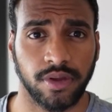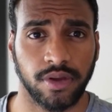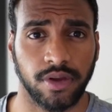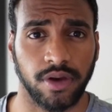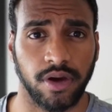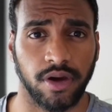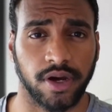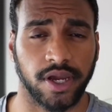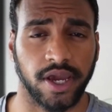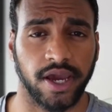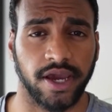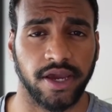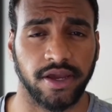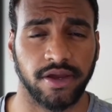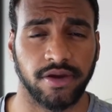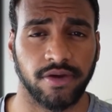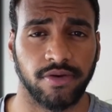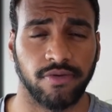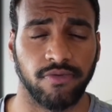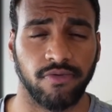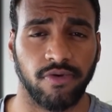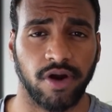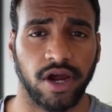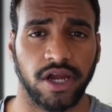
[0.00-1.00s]
Okay,
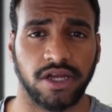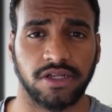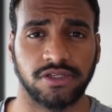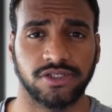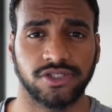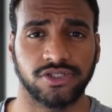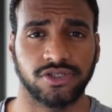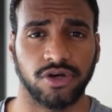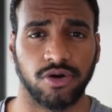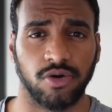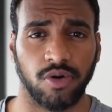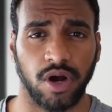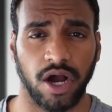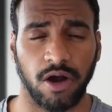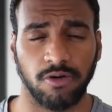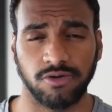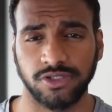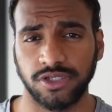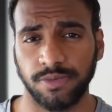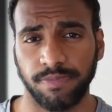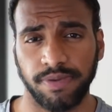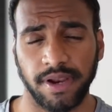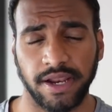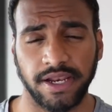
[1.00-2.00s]
right. So I
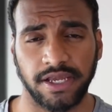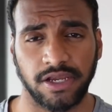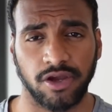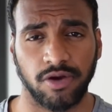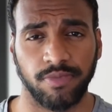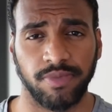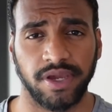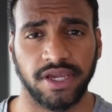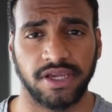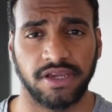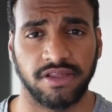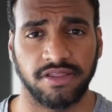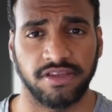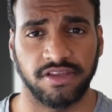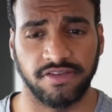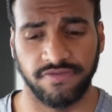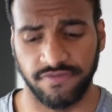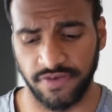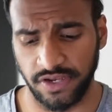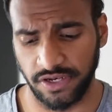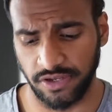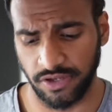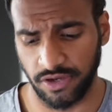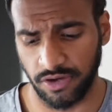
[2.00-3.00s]
wasn't planning on making this
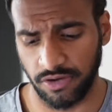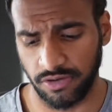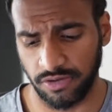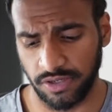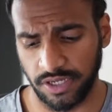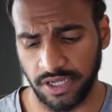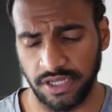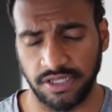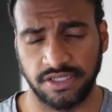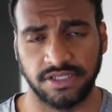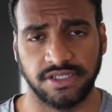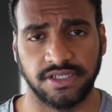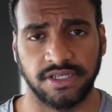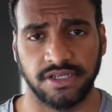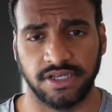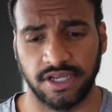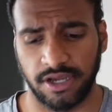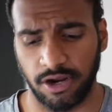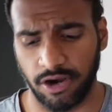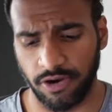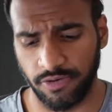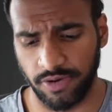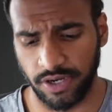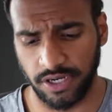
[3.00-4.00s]
video. It's
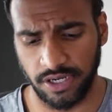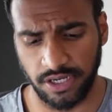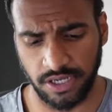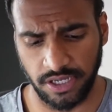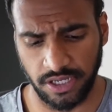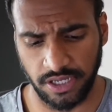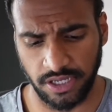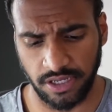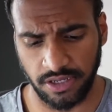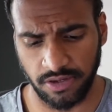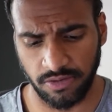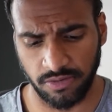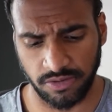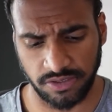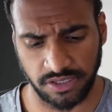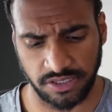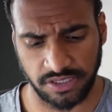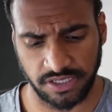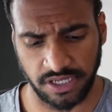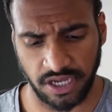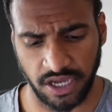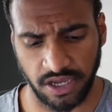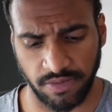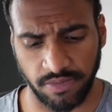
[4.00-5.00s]
currently, what's the
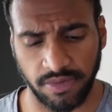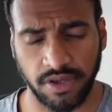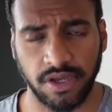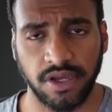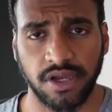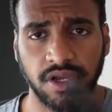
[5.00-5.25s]
time?